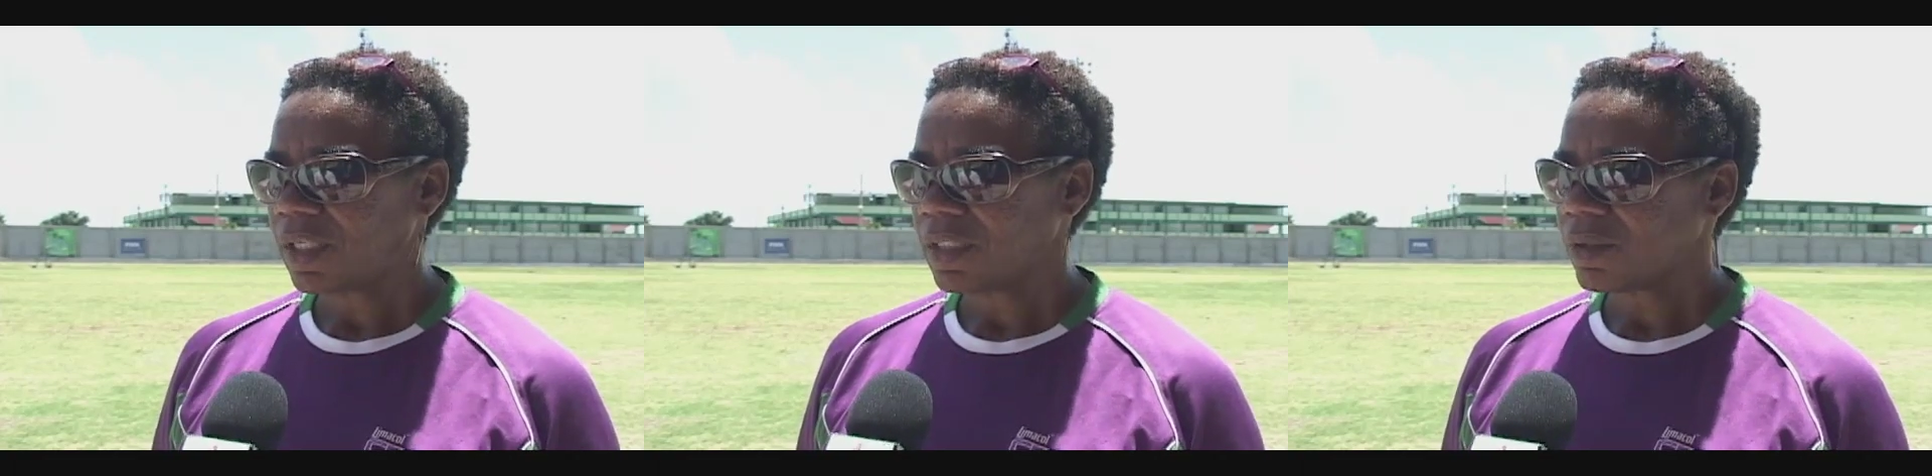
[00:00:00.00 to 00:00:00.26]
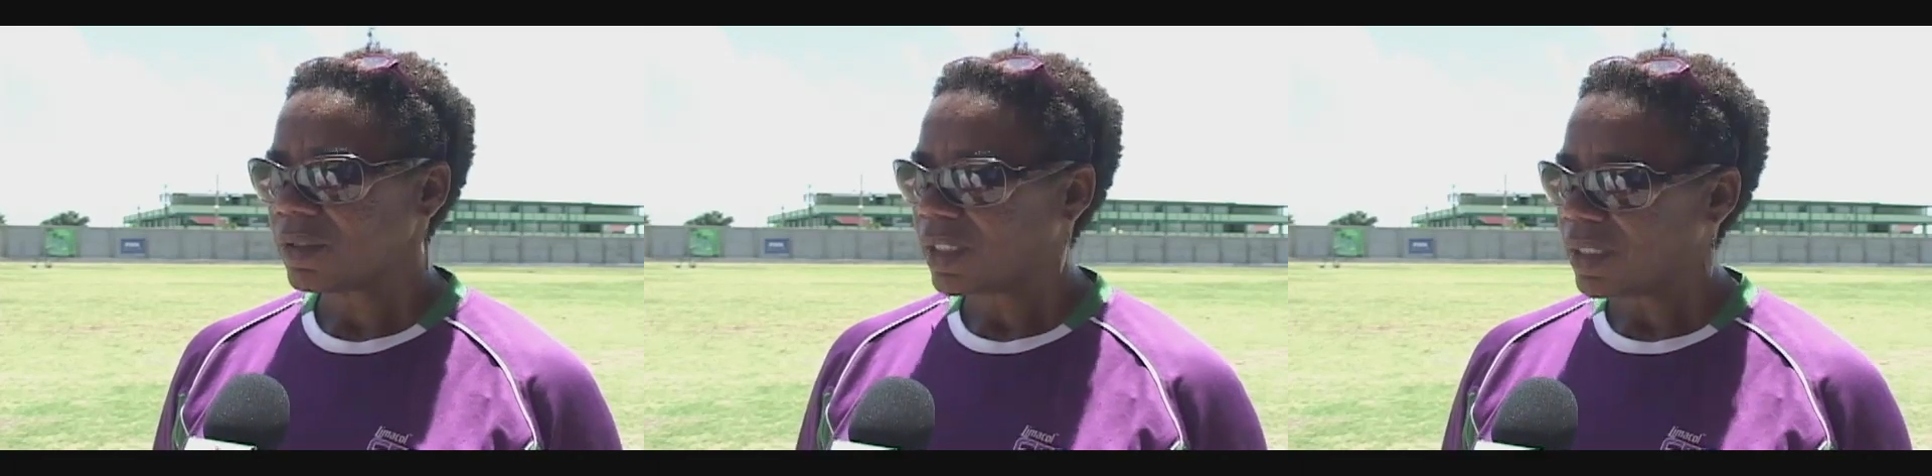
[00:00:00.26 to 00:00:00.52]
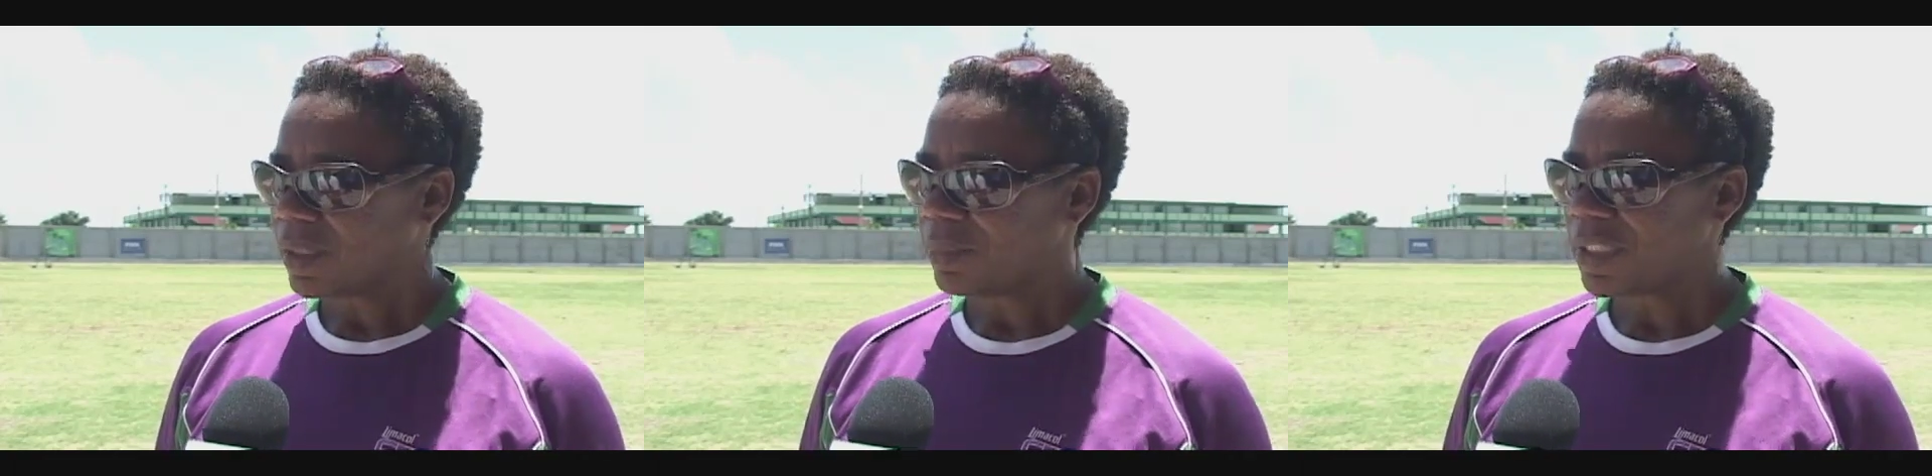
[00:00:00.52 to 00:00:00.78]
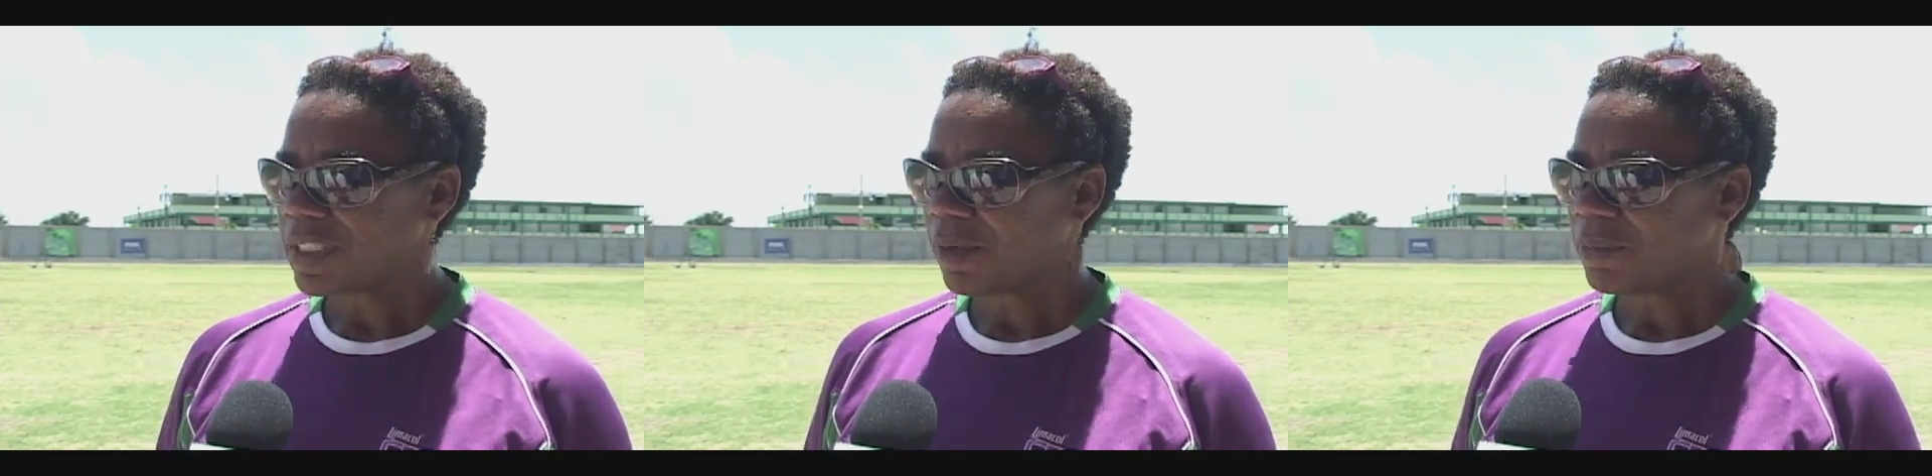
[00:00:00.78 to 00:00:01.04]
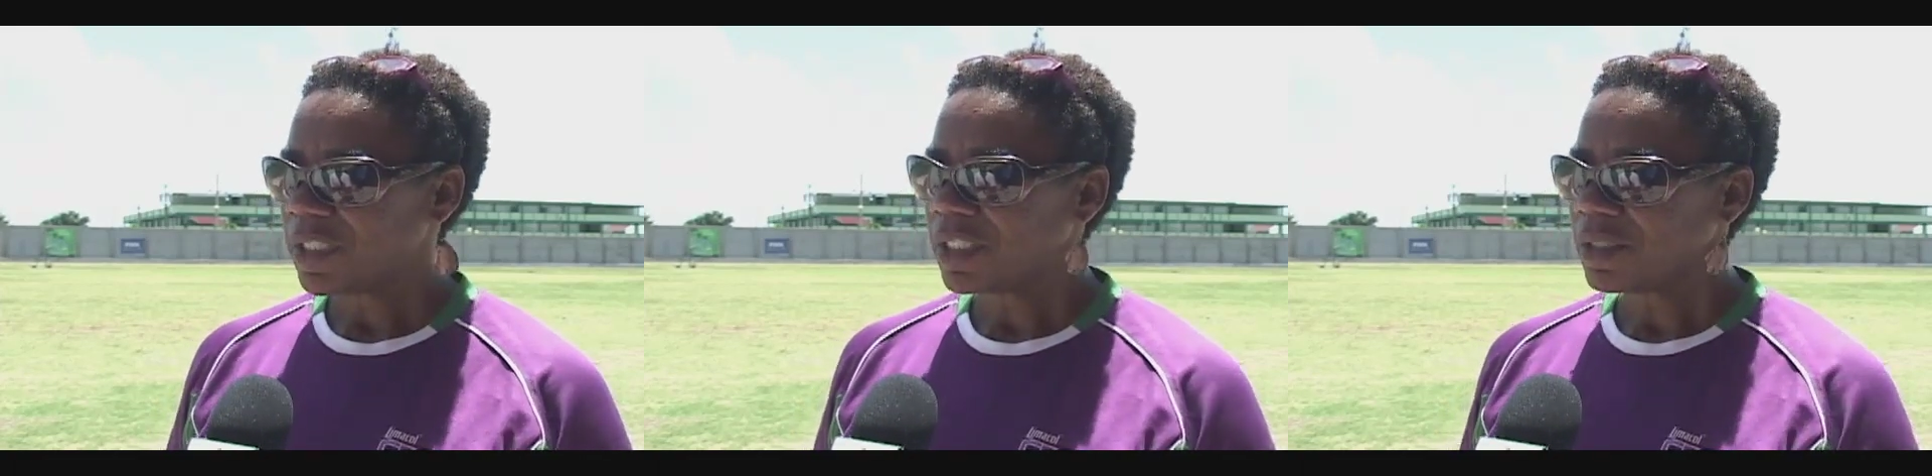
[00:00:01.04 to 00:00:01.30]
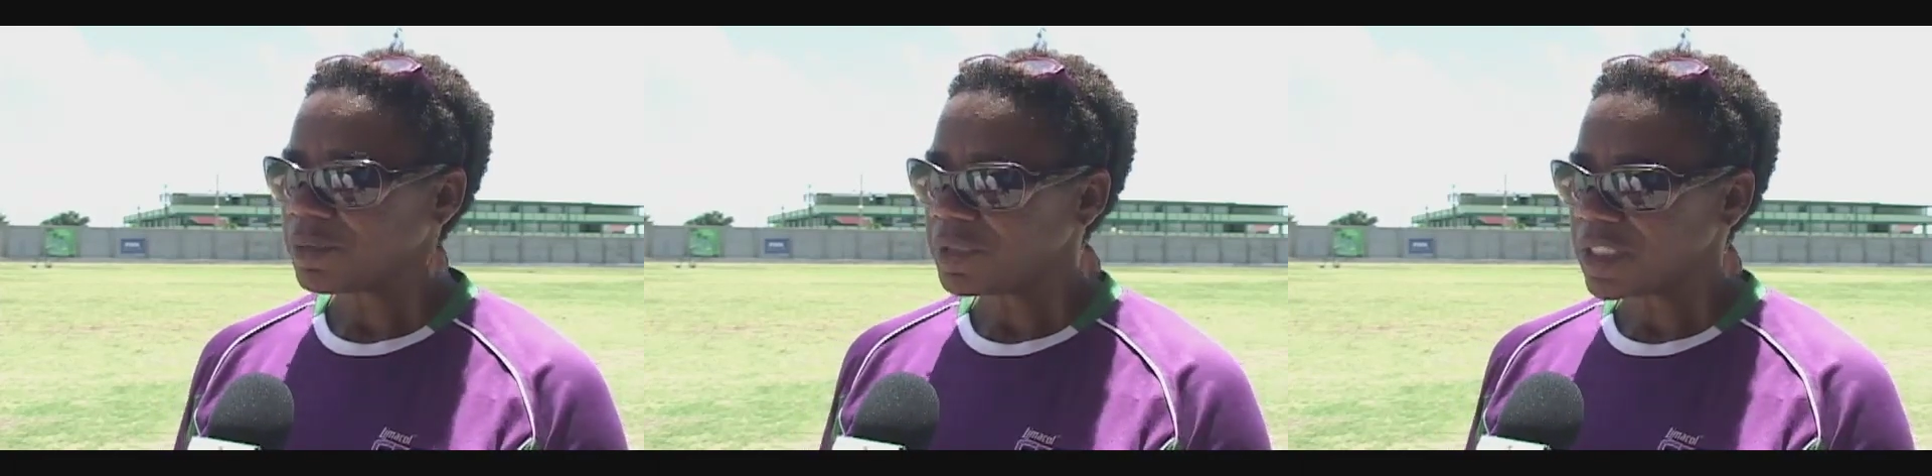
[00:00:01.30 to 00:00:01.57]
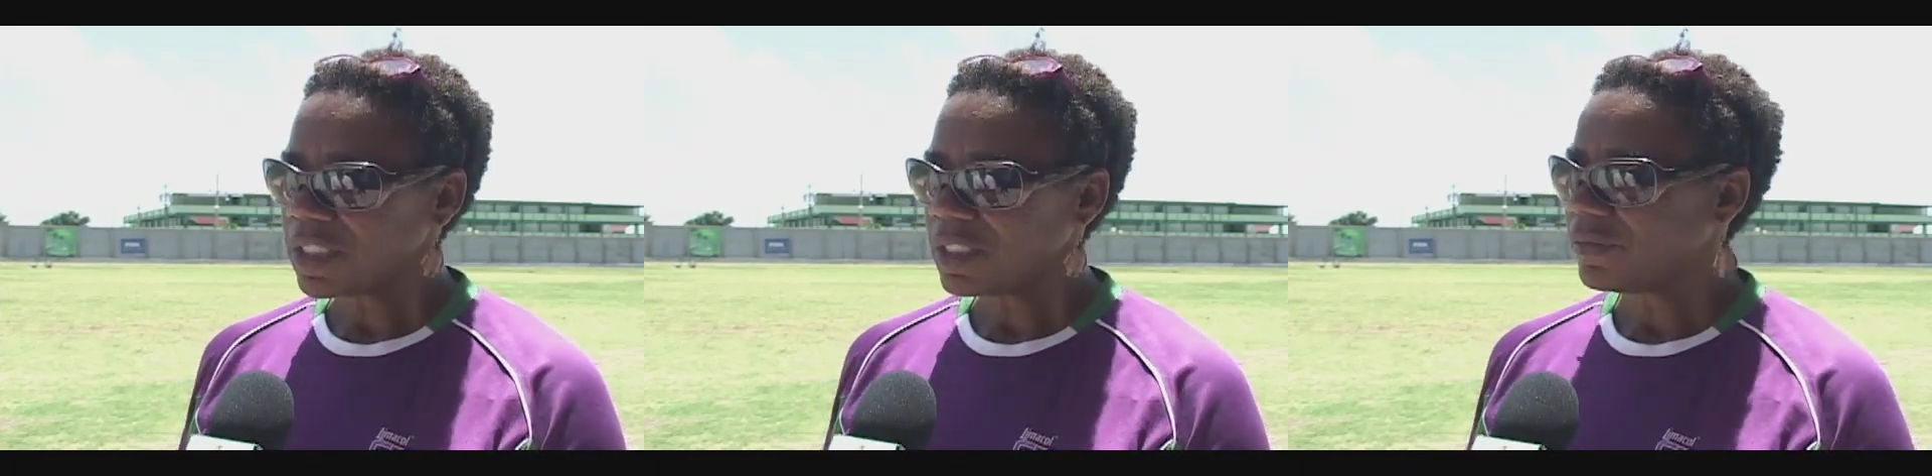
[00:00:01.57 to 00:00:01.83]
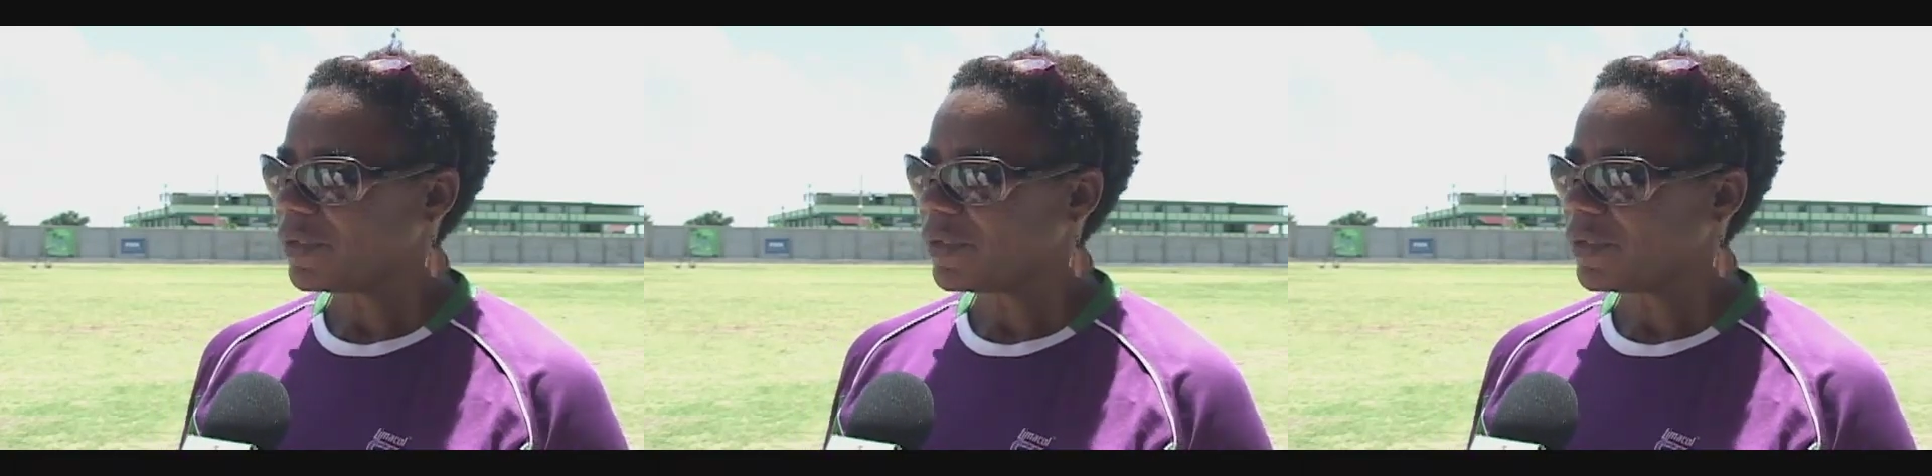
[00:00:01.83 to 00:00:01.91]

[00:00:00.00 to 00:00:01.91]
So the numbers have been increasing